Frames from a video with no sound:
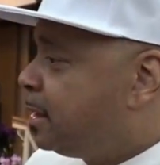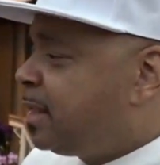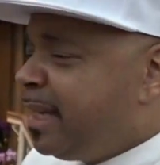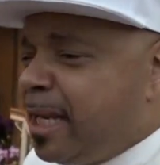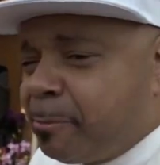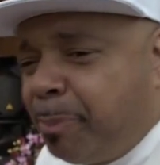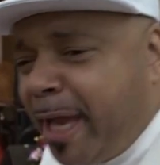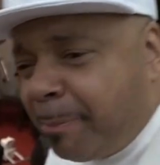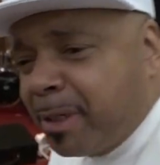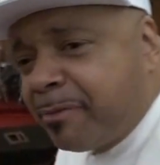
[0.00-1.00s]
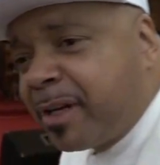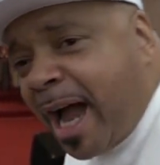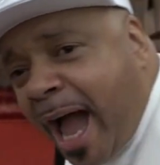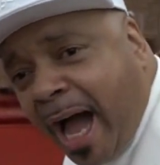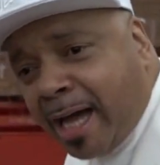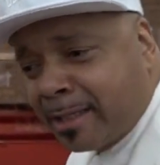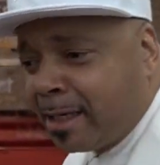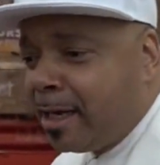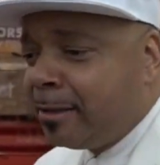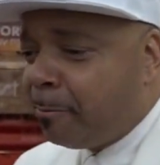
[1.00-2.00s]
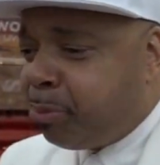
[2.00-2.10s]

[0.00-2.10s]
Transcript: to these people of God, the